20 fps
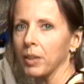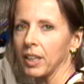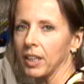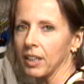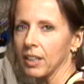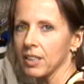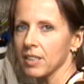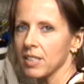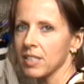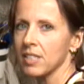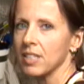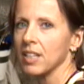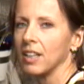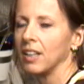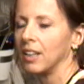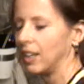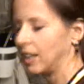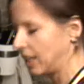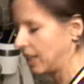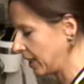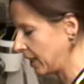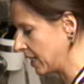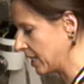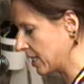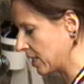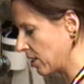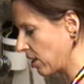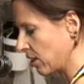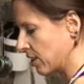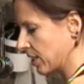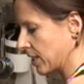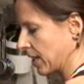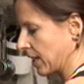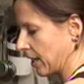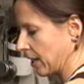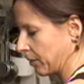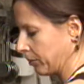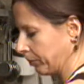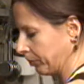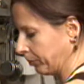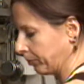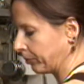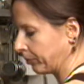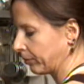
because this salsa